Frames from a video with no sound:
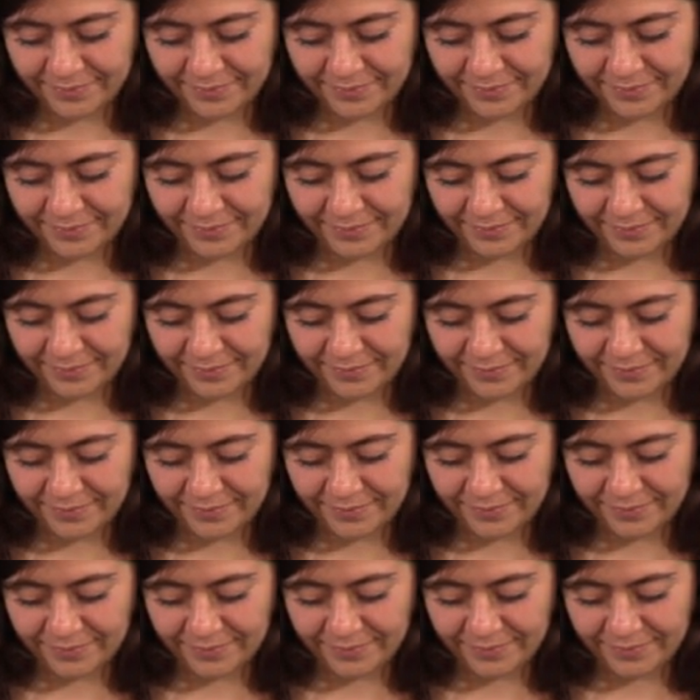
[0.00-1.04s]

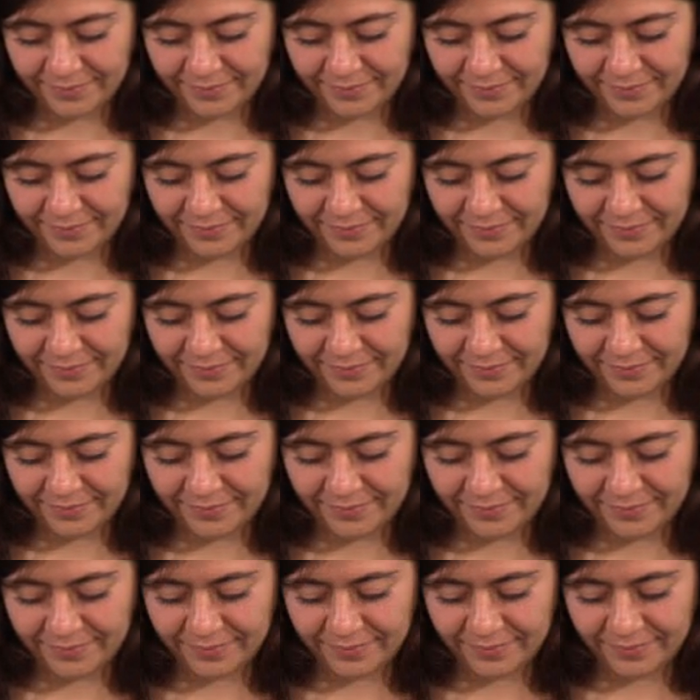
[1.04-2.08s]

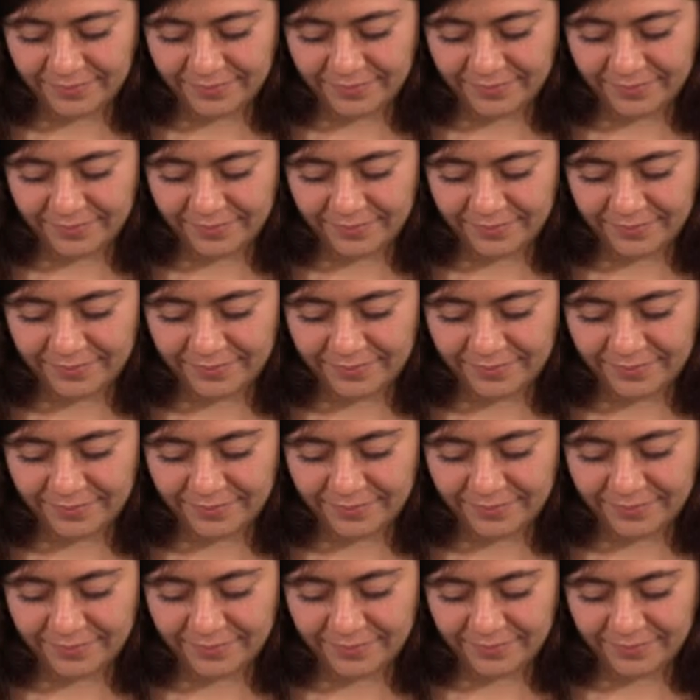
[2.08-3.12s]

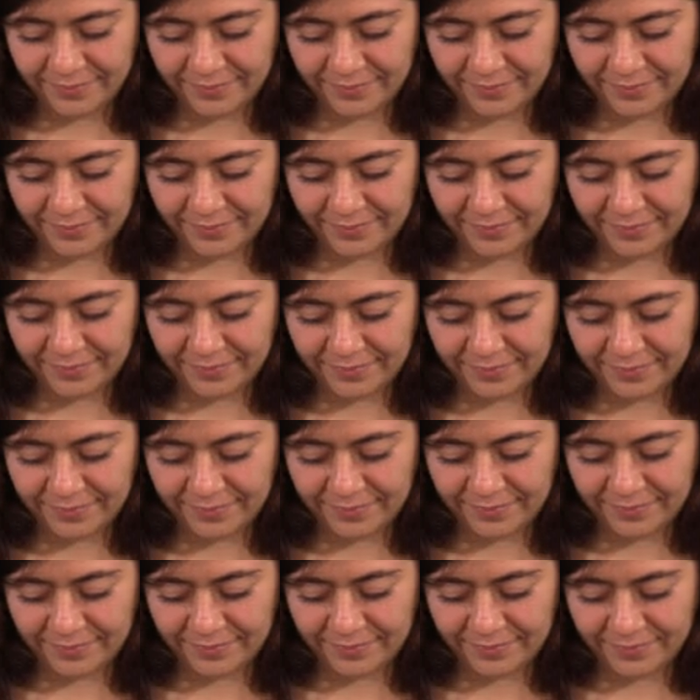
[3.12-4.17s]

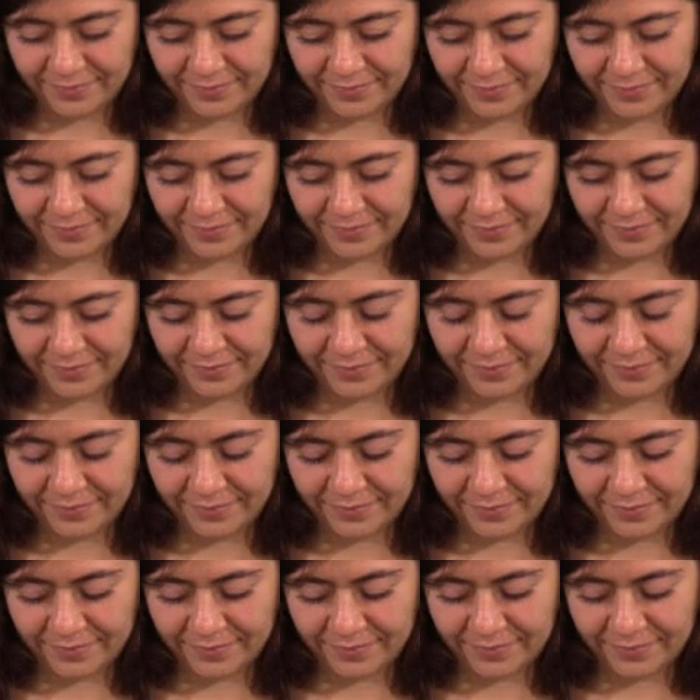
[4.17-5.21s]

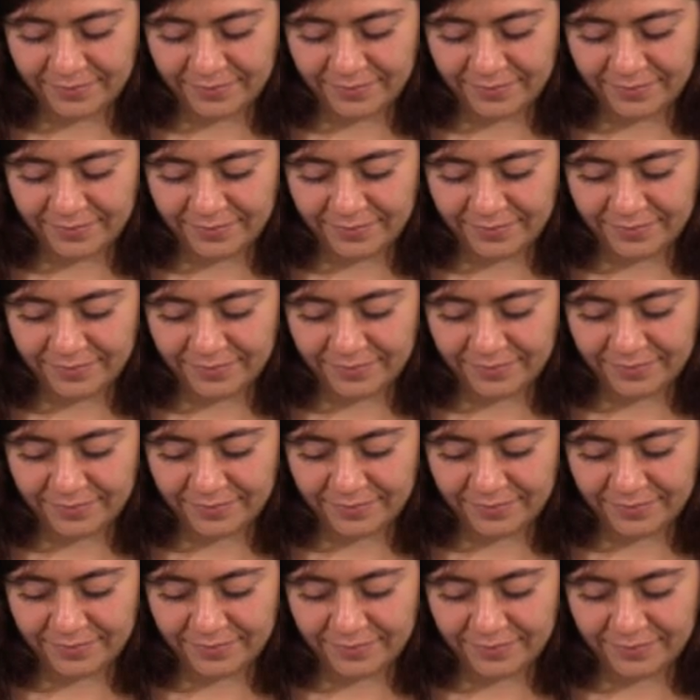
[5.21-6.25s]

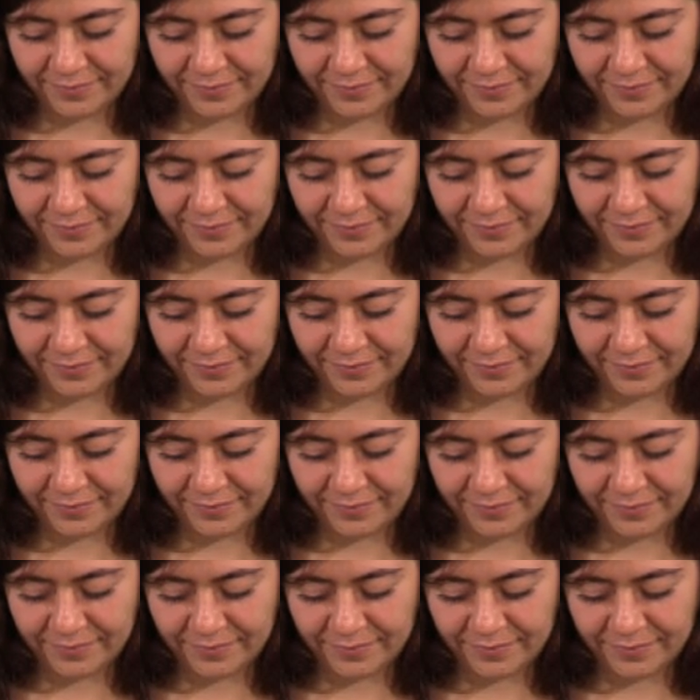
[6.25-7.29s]

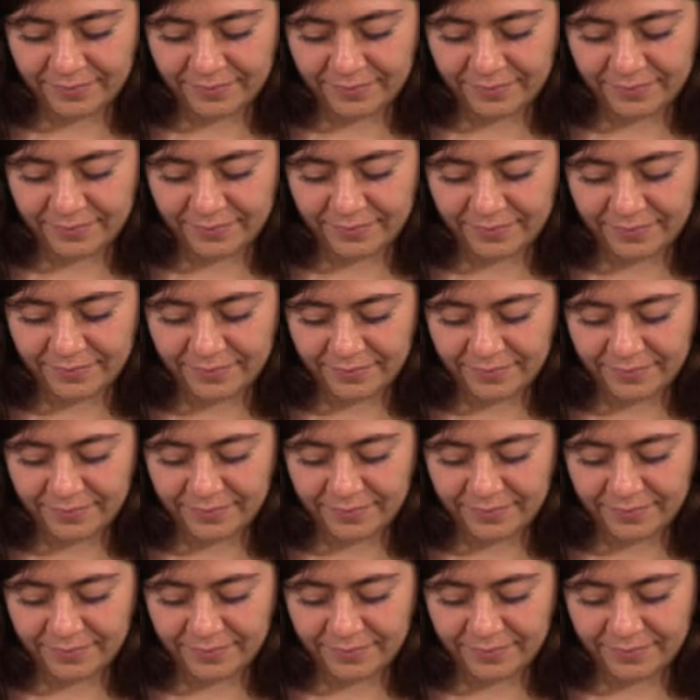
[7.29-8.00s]
(silent)